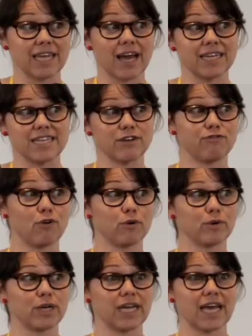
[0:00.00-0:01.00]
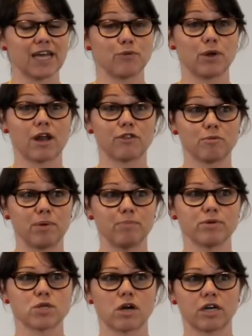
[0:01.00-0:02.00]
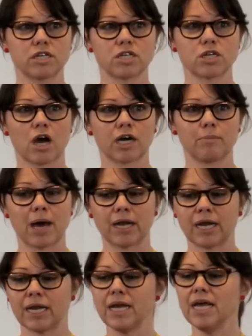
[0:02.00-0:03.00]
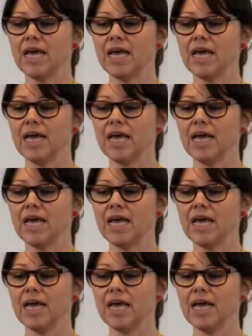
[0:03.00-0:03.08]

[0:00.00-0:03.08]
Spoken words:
the idea forward again when other people started to talk about it.